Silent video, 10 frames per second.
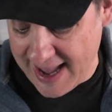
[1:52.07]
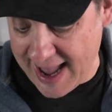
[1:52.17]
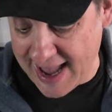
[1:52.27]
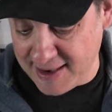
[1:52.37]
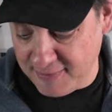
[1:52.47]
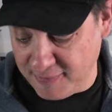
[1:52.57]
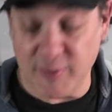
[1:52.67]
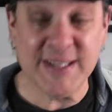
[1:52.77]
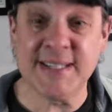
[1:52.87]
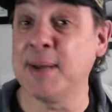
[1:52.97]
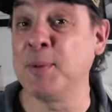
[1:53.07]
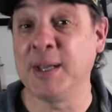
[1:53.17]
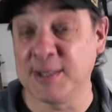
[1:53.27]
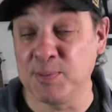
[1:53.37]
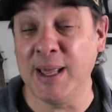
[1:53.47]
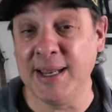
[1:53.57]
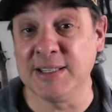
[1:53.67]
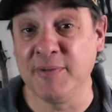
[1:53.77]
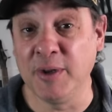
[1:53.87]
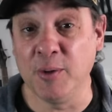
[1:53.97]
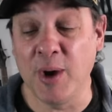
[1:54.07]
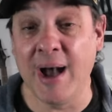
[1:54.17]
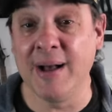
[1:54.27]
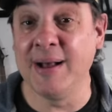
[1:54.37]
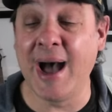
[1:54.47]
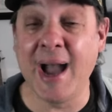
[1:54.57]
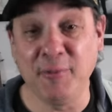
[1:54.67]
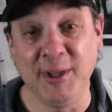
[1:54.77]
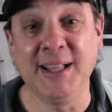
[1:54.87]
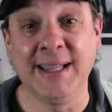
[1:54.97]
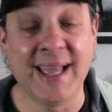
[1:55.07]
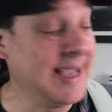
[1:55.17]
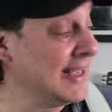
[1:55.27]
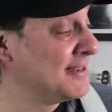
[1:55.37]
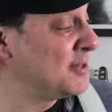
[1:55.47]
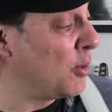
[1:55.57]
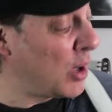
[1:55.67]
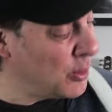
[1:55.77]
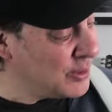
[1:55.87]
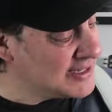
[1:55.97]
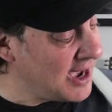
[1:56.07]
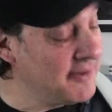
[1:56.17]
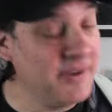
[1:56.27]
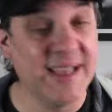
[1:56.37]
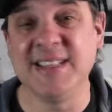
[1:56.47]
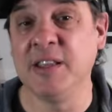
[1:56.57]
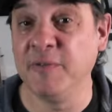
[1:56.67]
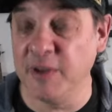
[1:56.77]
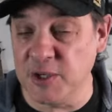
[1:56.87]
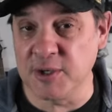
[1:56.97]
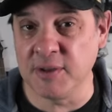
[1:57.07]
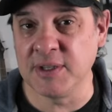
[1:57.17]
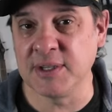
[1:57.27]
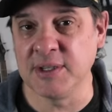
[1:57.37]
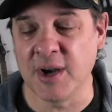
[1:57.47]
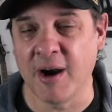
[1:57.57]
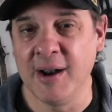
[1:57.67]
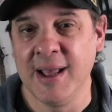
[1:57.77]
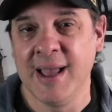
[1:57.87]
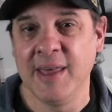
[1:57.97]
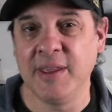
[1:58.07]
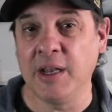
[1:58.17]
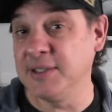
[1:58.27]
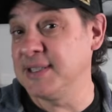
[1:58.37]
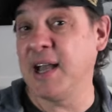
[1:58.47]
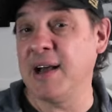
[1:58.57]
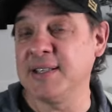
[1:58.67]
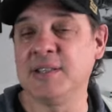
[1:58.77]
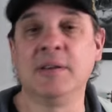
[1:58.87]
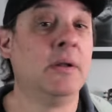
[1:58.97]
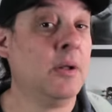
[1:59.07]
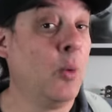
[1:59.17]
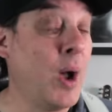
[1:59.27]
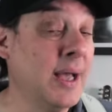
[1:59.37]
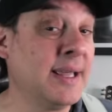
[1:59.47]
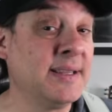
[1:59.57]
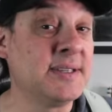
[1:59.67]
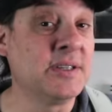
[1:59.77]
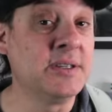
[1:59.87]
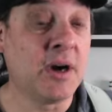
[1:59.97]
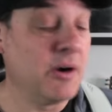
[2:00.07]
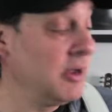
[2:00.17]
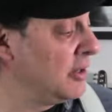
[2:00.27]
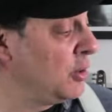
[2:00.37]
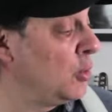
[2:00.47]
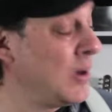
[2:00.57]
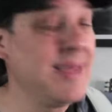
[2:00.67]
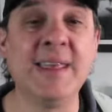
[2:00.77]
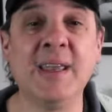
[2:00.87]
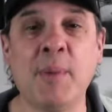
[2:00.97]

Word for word: and for reasons I'm gonna explain in this video, I really like it. So why don't we dive into the features of this guitar, and then I'll discuss why I like this guitar, and who I think